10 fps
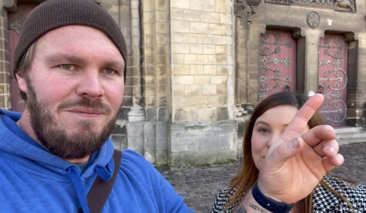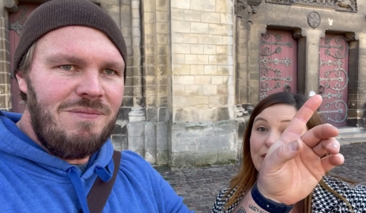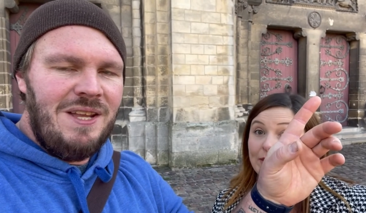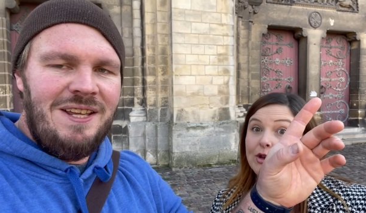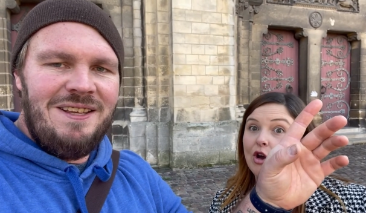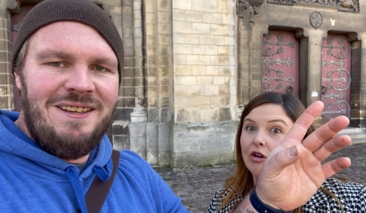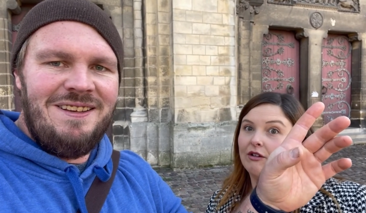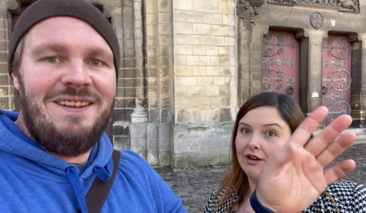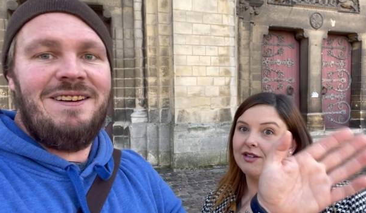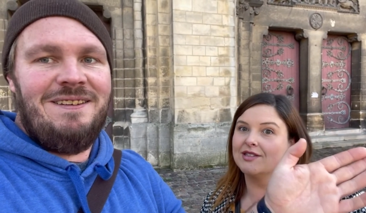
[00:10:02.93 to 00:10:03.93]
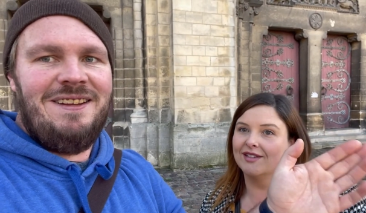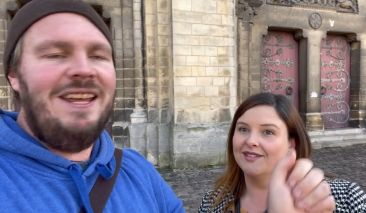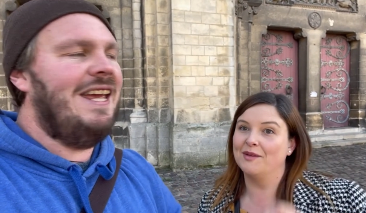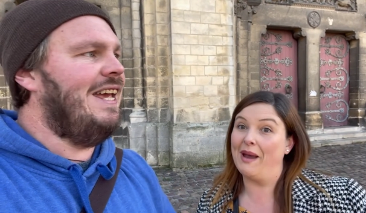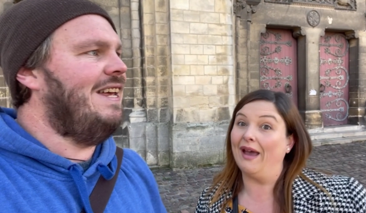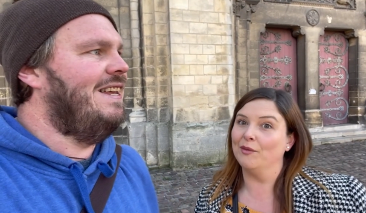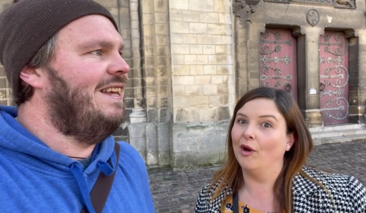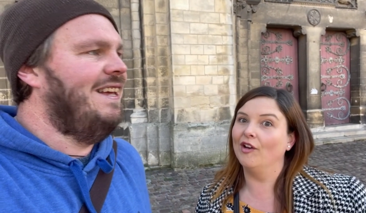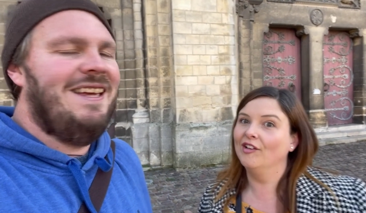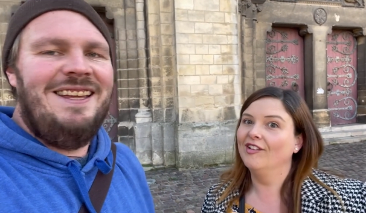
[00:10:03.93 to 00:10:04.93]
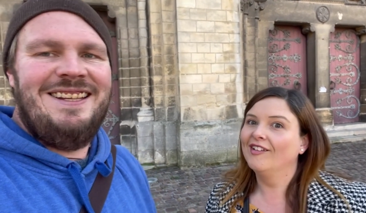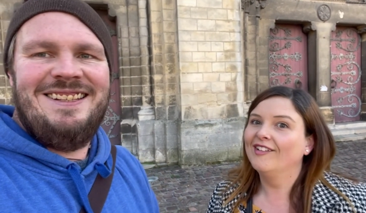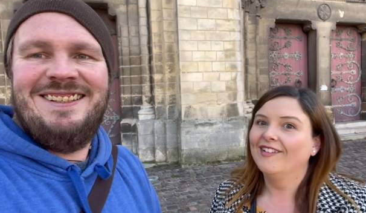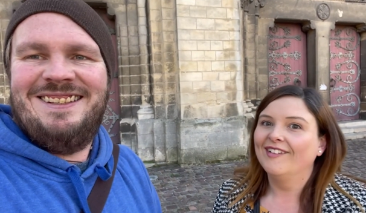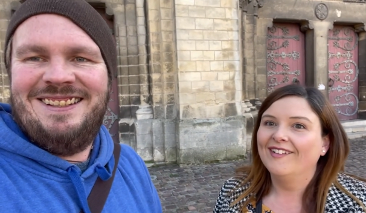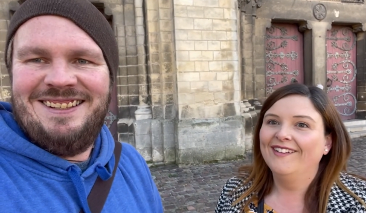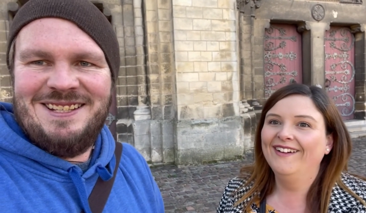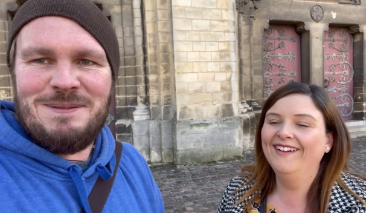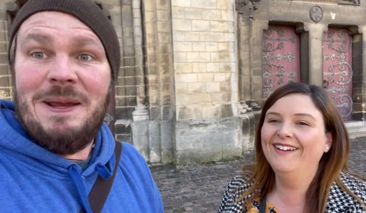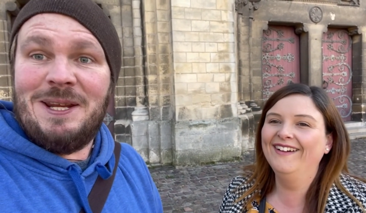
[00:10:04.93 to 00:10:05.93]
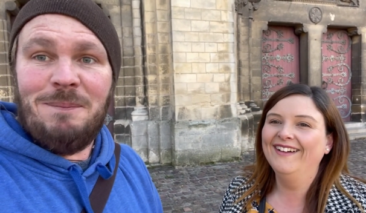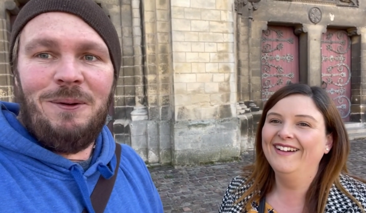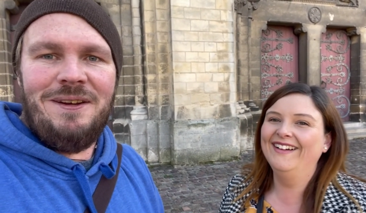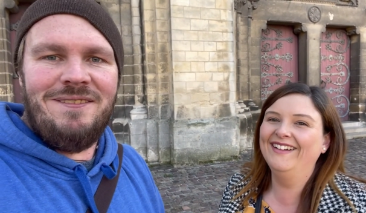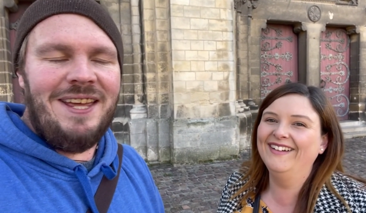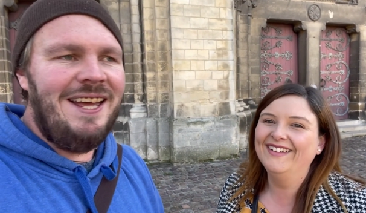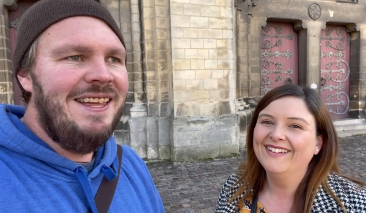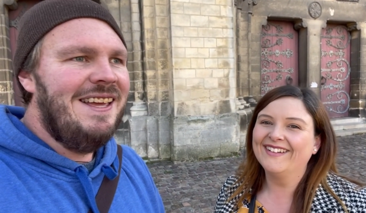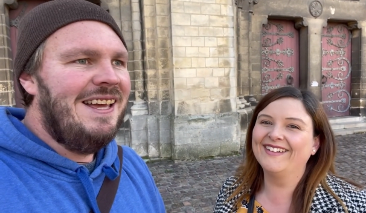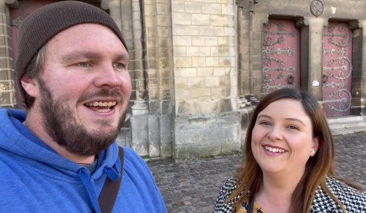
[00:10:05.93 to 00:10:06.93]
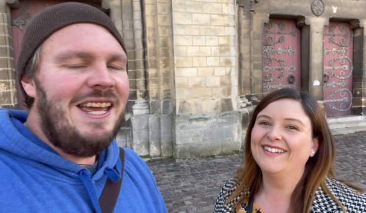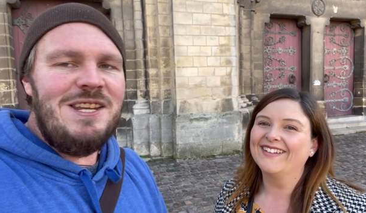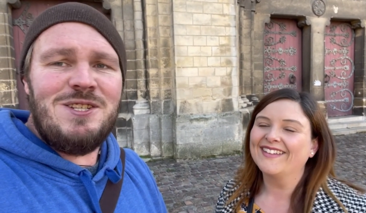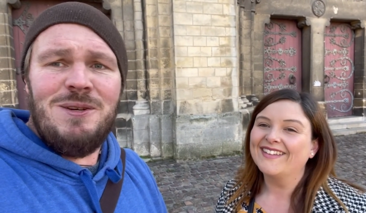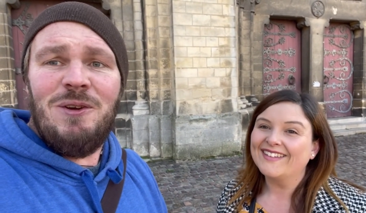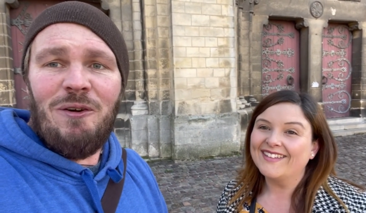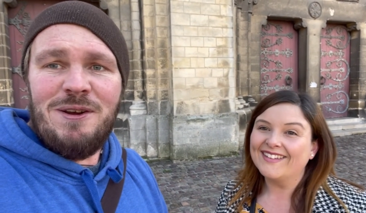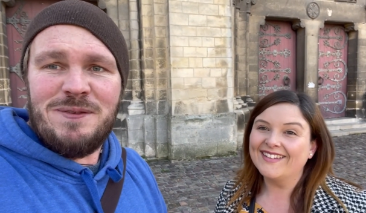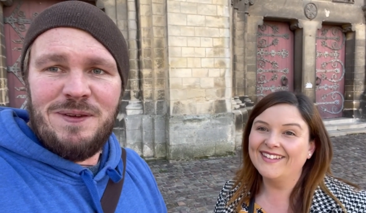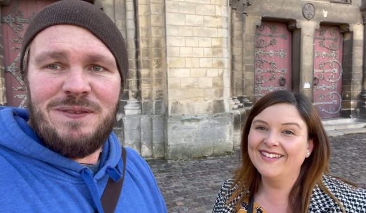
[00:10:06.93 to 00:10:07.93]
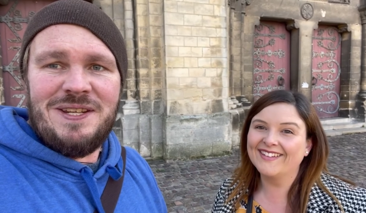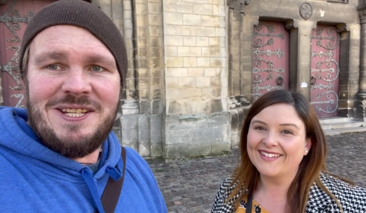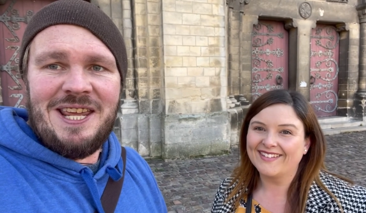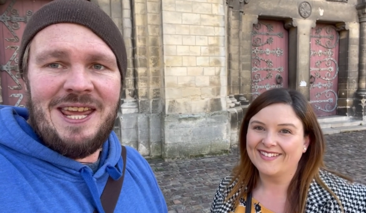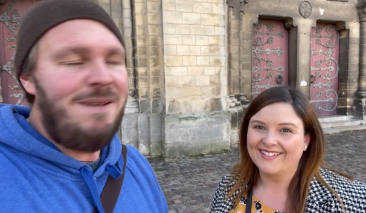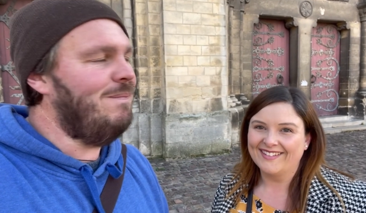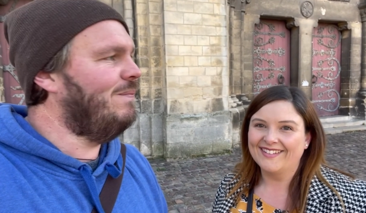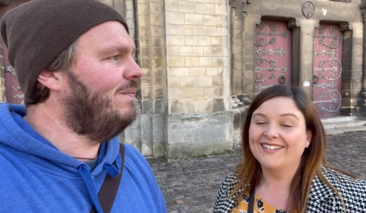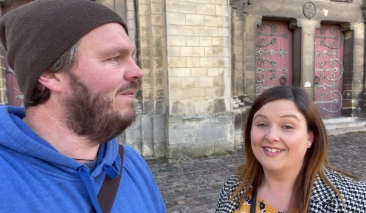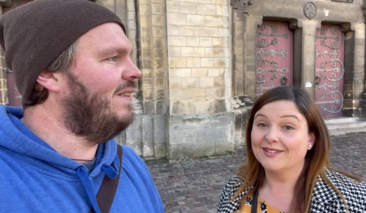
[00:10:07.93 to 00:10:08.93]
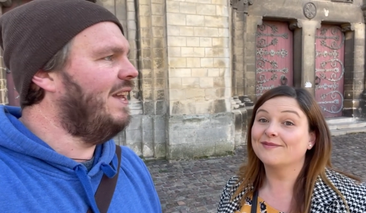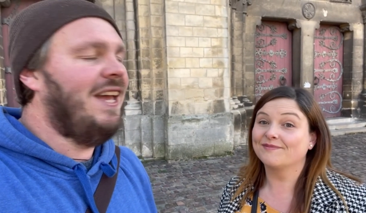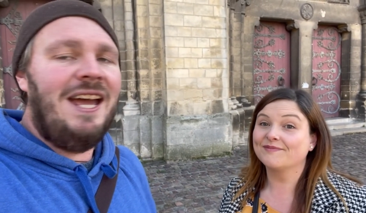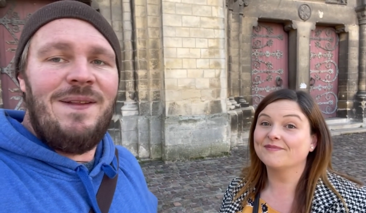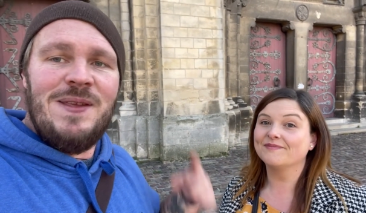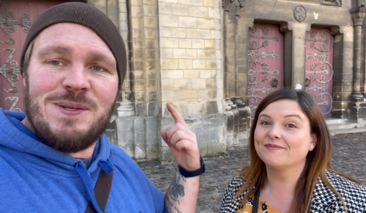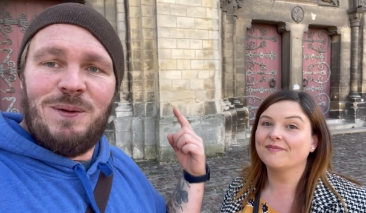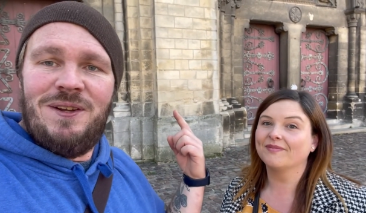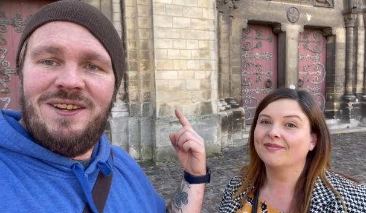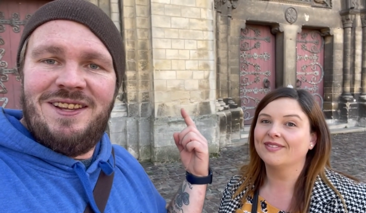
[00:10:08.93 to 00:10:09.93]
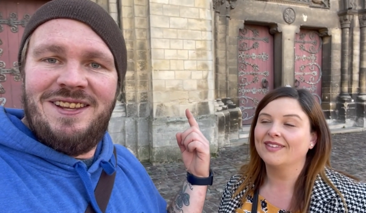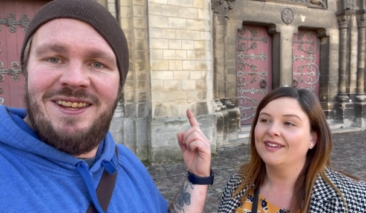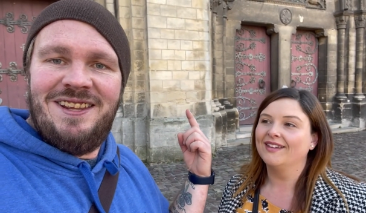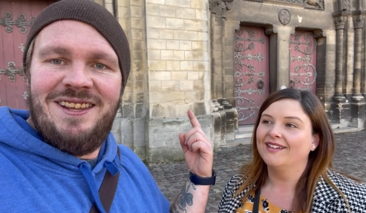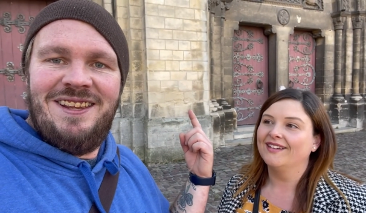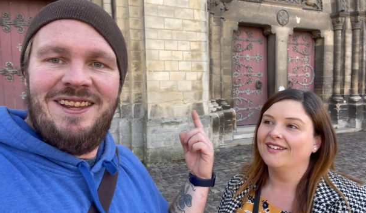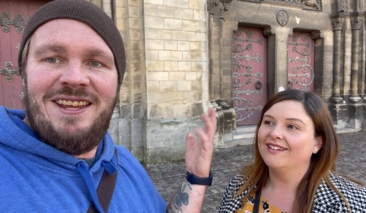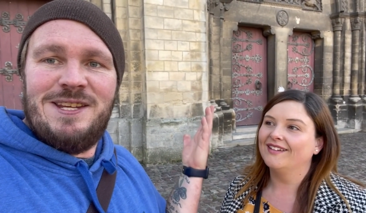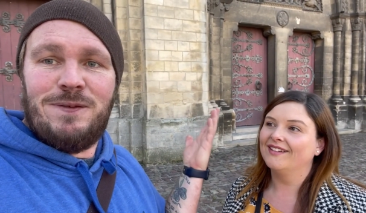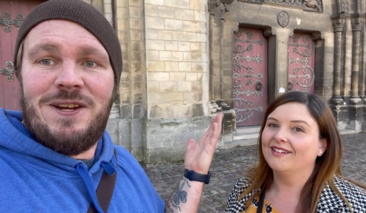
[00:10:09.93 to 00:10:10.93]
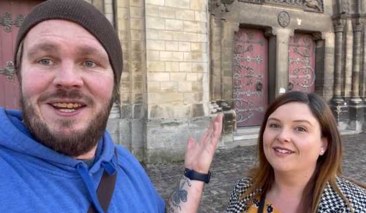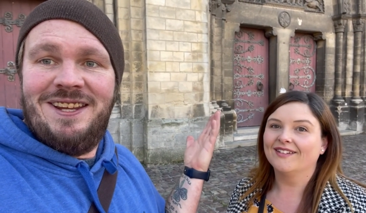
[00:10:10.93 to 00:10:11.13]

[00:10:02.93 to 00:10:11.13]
Speaker 1: William the Conqueror's, the it, man one.
Speaker 2: Just making a point of that. It's two euros fifty to get in, and this one is free.